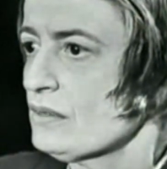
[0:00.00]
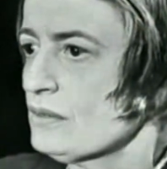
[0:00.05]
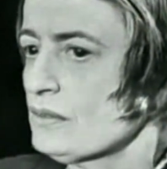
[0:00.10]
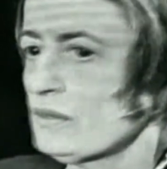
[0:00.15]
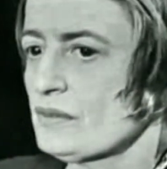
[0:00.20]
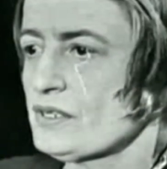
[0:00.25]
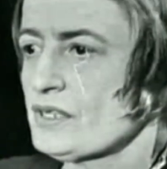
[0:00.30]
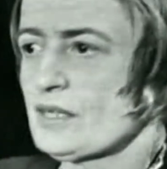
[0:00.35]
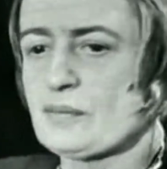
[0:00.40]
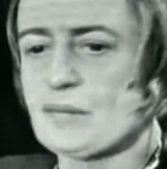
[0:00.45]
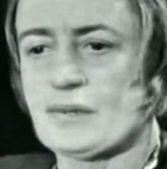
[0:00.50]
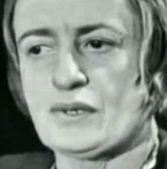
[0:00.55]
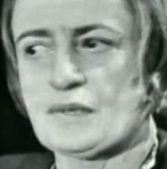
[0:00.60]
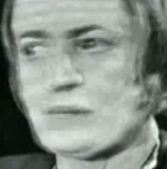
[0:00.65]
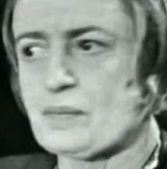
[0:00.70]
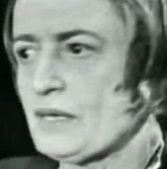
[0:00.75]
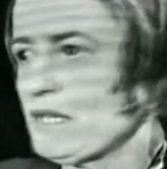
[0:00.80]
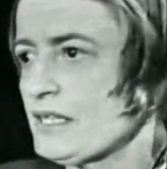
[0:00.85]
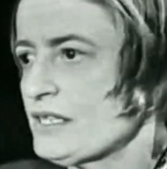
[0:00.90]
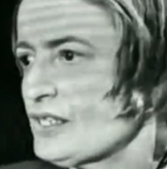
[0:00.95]
You know that
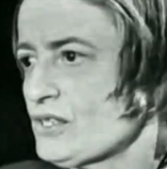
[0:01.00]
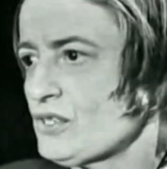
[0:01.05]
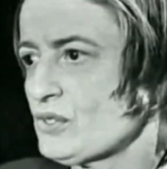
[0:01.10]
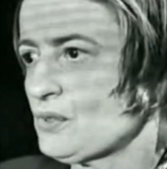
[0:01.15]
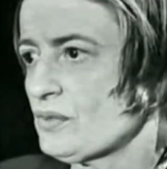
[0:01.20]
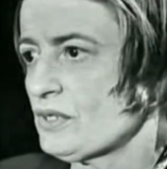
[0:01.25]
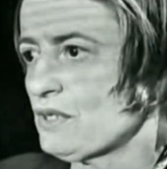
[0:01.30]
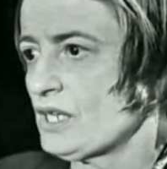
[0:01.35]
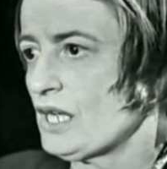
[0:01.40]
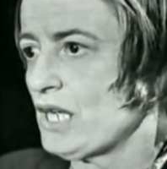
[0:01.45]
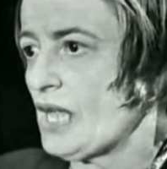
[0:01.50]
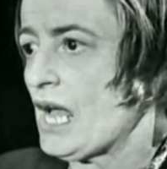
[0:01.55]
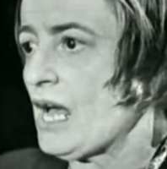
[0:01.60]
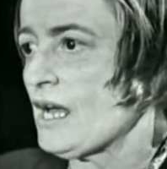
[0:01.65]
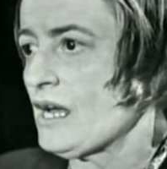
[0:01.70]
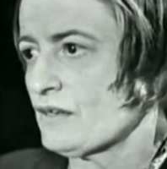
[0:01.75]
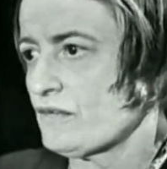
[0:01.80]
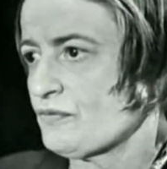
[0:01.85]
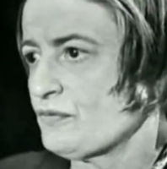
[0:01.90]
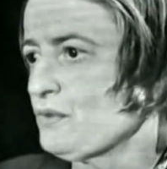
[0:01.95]
both parties today
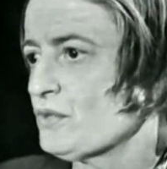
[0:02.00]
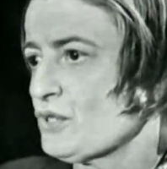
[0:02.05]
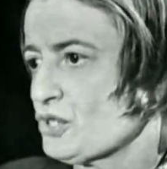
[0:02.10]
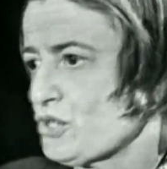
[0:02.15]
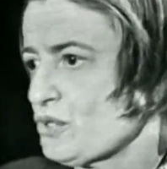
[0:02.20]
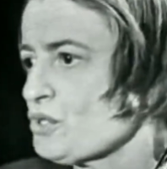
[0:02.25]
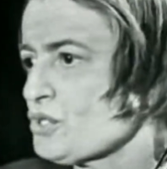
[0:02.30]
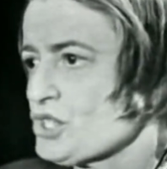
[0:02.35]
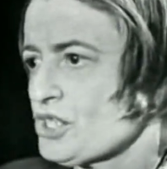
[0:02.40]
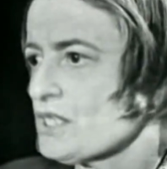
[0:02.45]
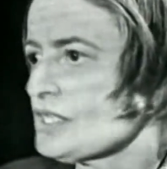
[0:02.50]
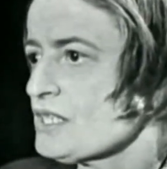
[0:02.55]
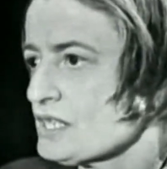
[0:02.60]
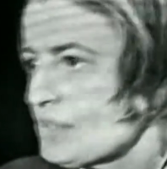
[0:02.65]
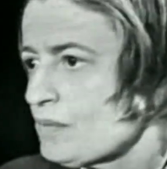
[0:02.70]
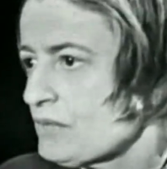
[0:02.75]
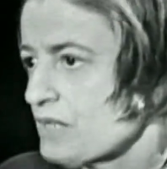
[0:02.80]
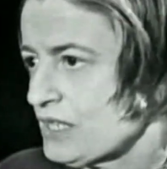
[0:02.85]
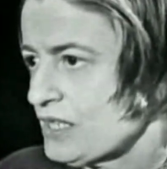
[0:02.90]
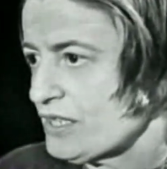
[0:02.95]
are for
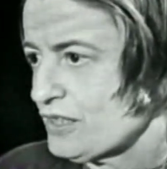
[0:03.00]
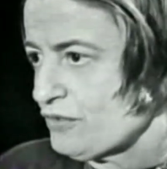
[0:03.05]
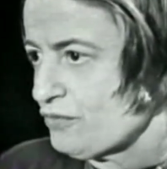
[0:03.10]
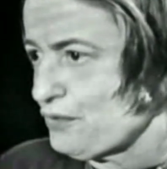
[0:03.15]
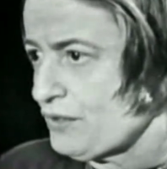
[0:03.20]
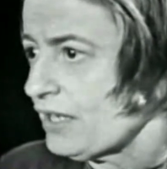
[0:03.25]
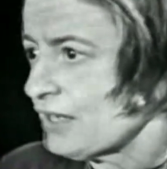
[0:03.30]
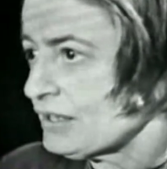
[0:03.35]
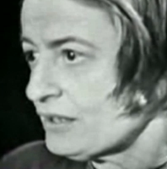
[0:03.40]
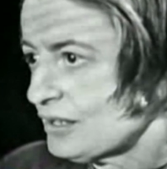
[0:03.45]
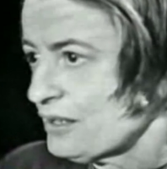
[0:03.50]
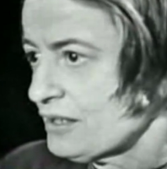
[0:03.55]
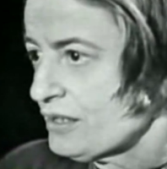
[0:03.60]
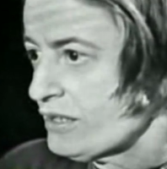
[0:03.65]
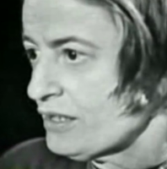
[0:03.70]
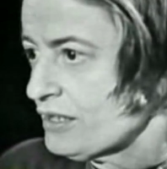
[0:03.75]
socialism, in effect,